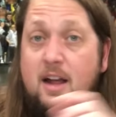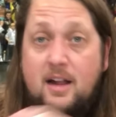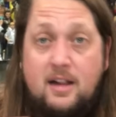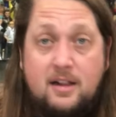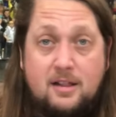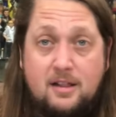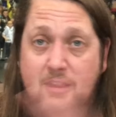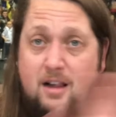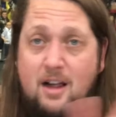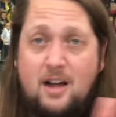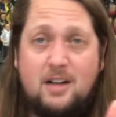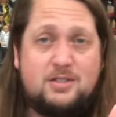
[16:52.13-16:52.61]

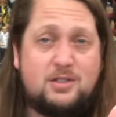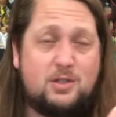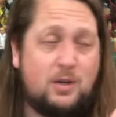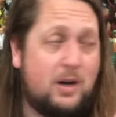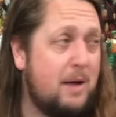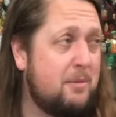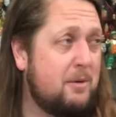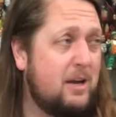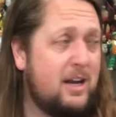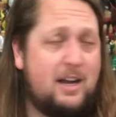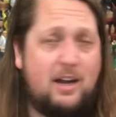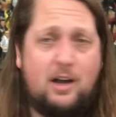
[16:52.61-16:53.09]
Long story,
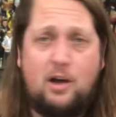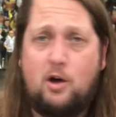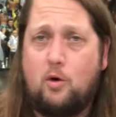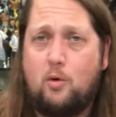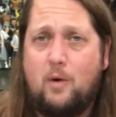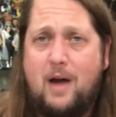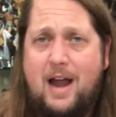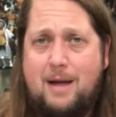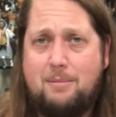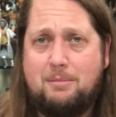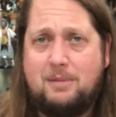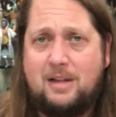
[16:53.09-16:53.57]
I'm getting into a
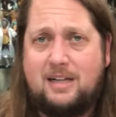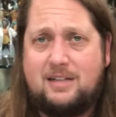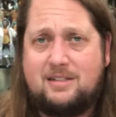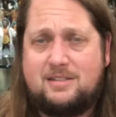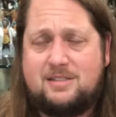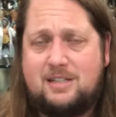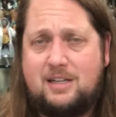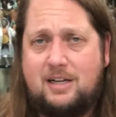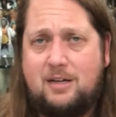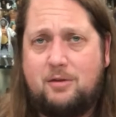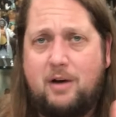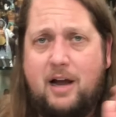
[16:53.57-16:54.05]
rambling
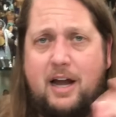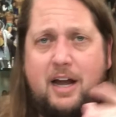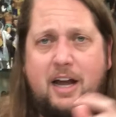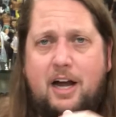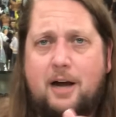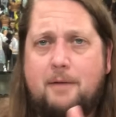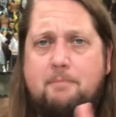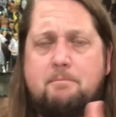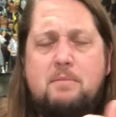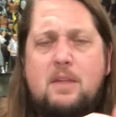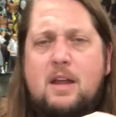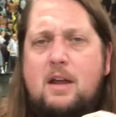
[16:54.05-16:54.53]
scene right
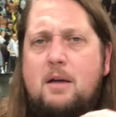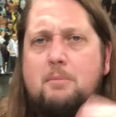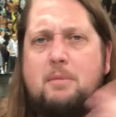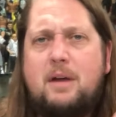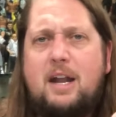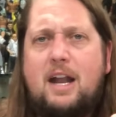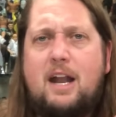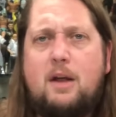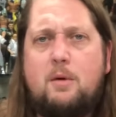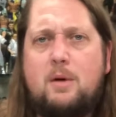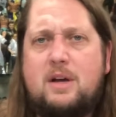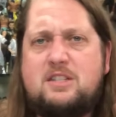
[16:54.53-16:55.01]
here.
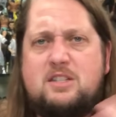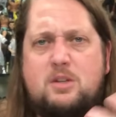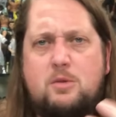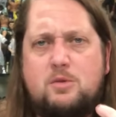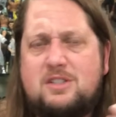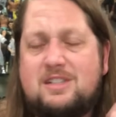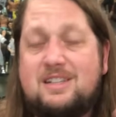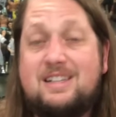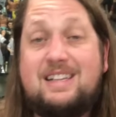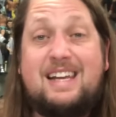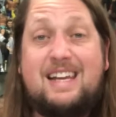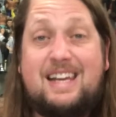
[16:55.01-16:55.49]
But anyways, it
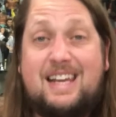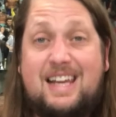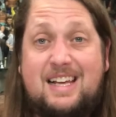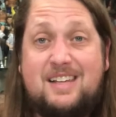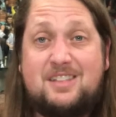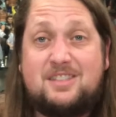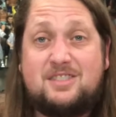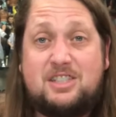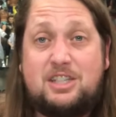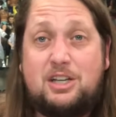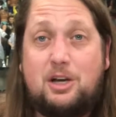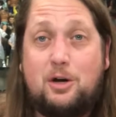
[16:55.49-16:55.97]
was leaking
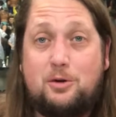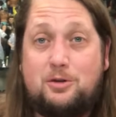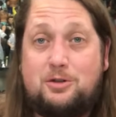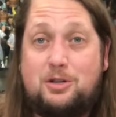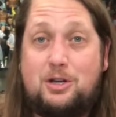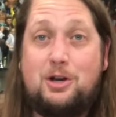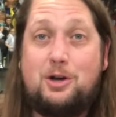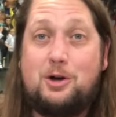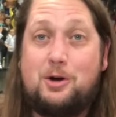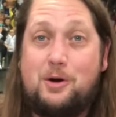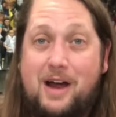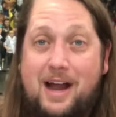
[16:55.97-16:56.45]
C O
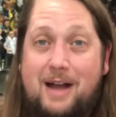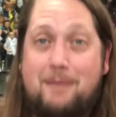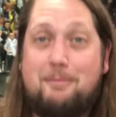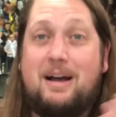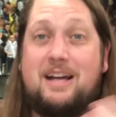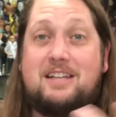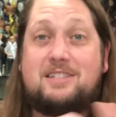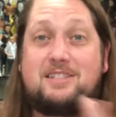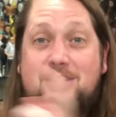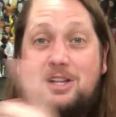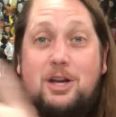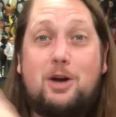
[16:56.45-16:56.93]
two, and
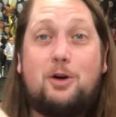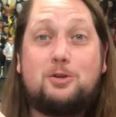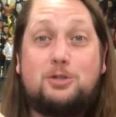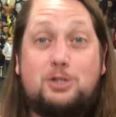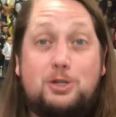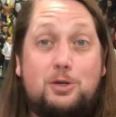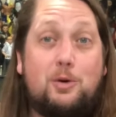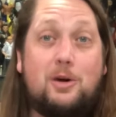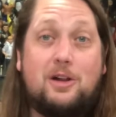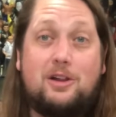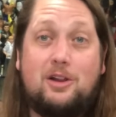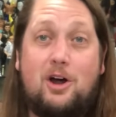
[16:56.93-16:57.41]
my C O
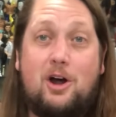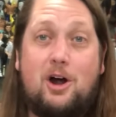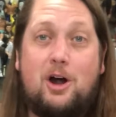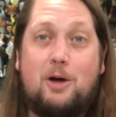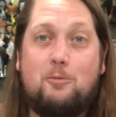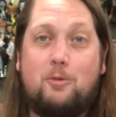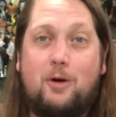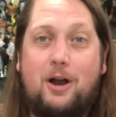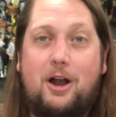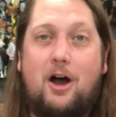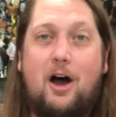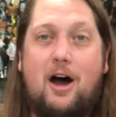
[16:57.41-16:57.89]
two
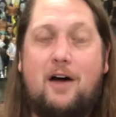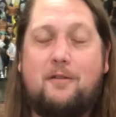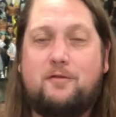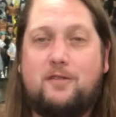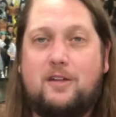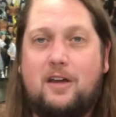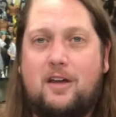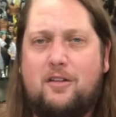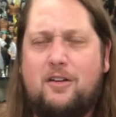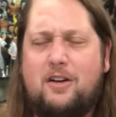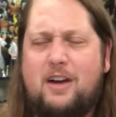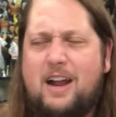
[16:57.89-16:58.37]
alarm went off
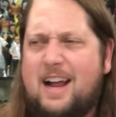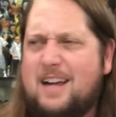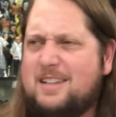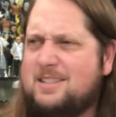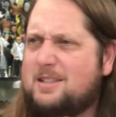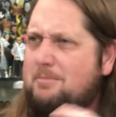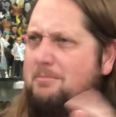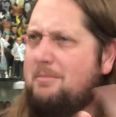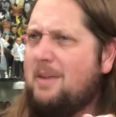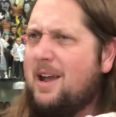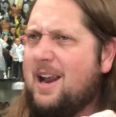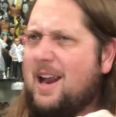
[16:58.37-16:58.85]
the other day. I
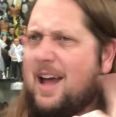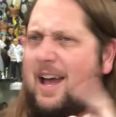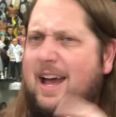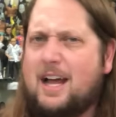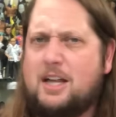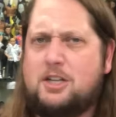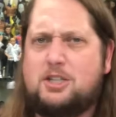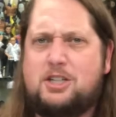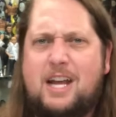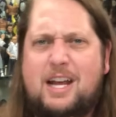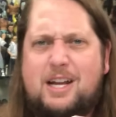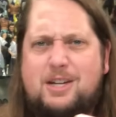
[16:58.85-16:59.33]
said, man, I
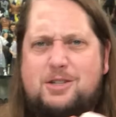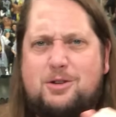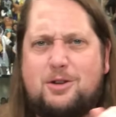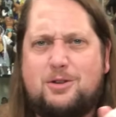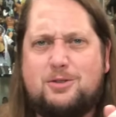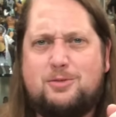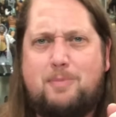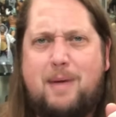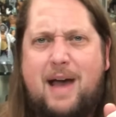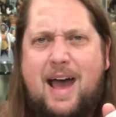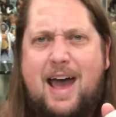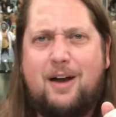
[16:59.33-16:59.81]
got to change
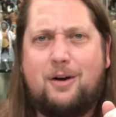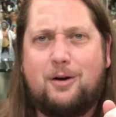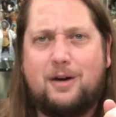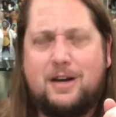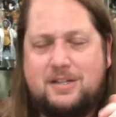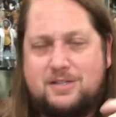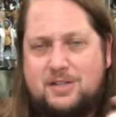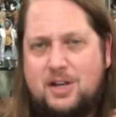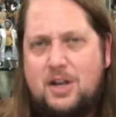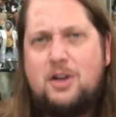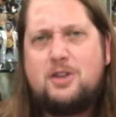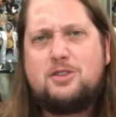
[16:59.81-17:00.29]
those
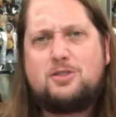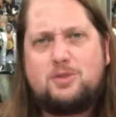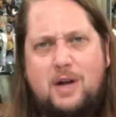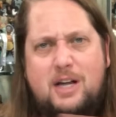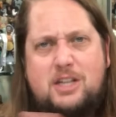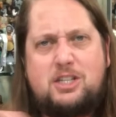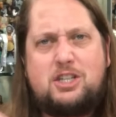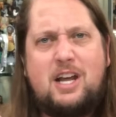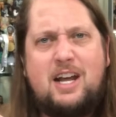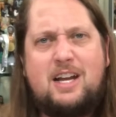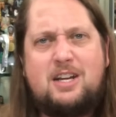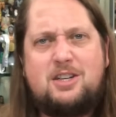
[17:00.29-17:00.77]
batteries. So I
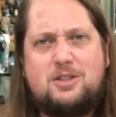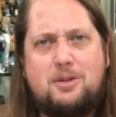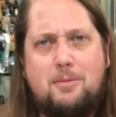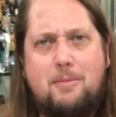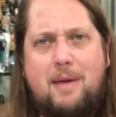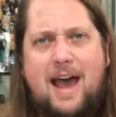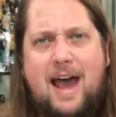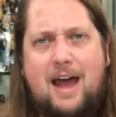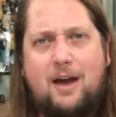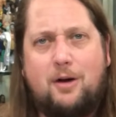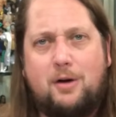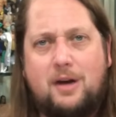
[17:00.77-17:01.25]
changed the
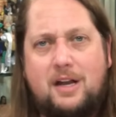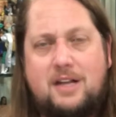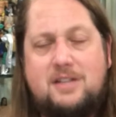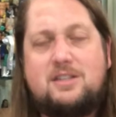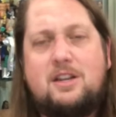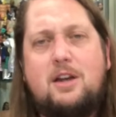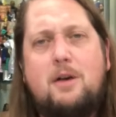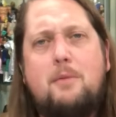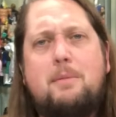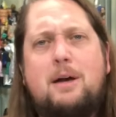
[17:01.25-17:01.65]
batteries.